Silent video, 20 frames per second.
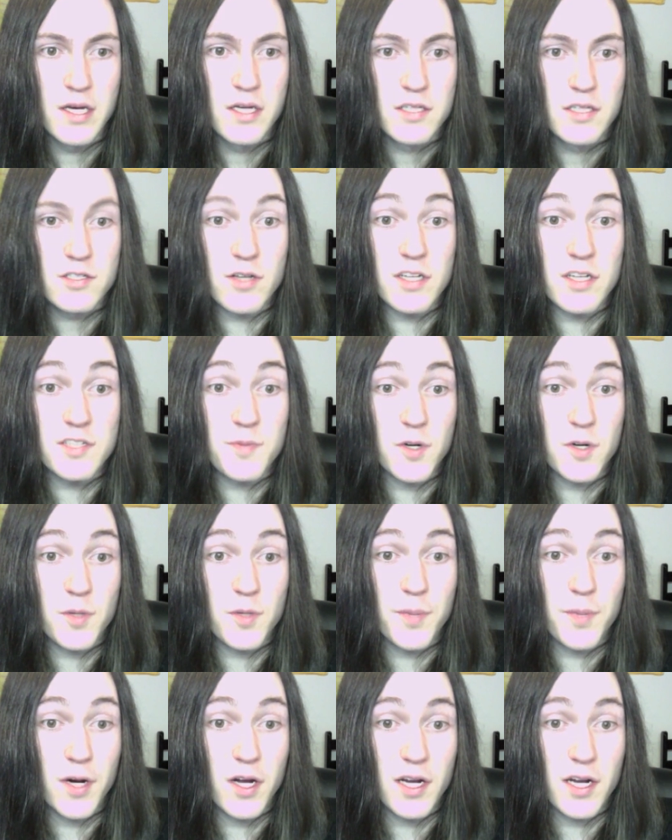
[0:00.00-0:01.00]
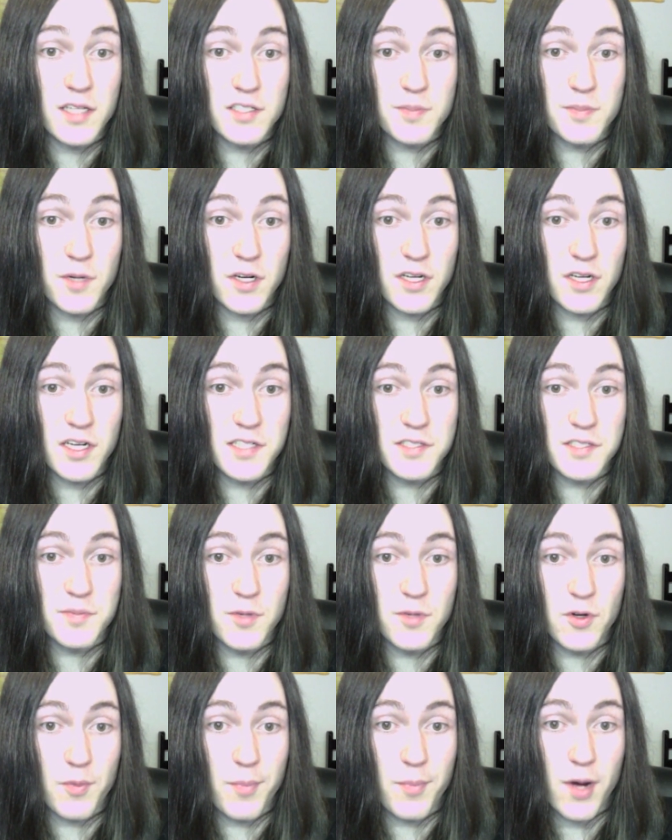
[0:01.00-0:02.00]
So I smoke pot, and smart guys
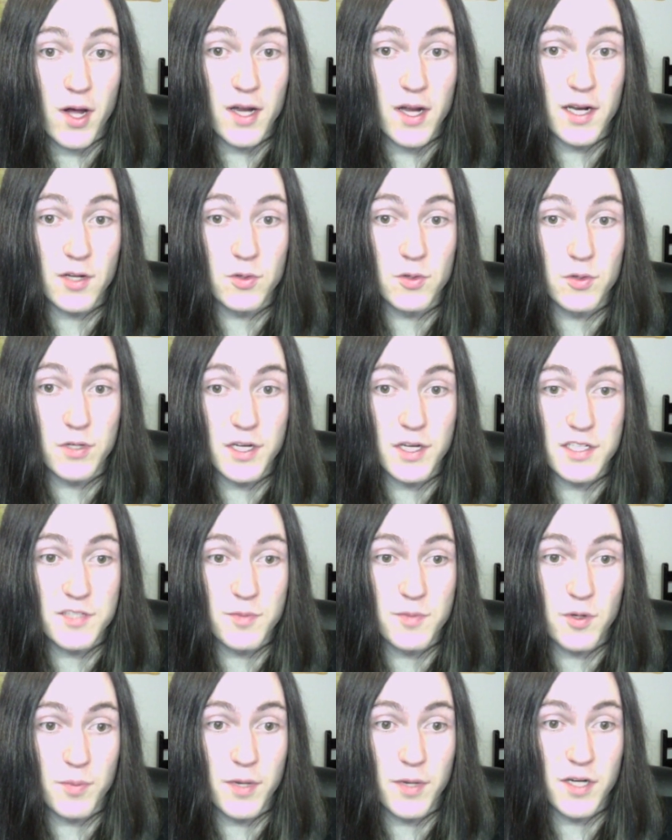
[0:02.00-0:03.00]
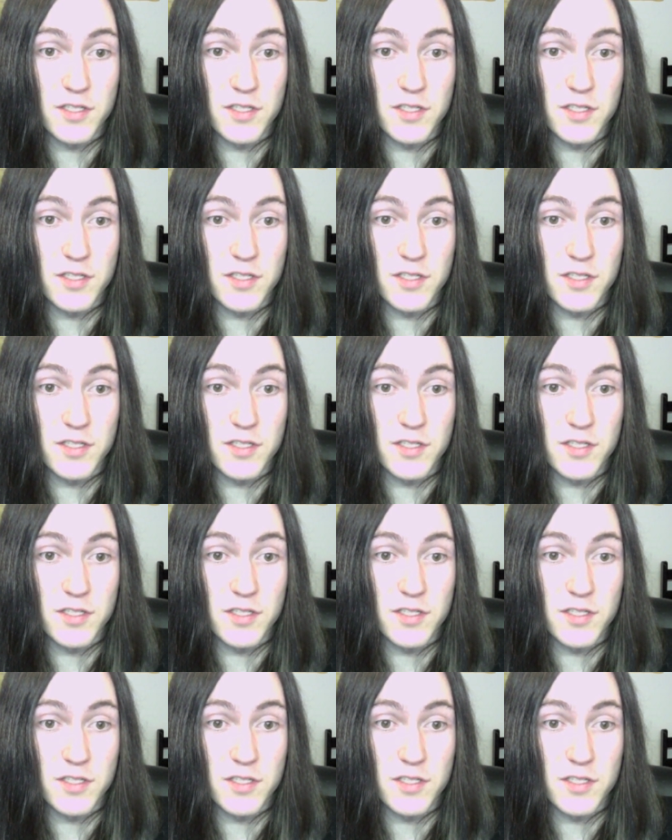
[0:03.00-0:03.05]
smoke pot, and cool guys smoke pot.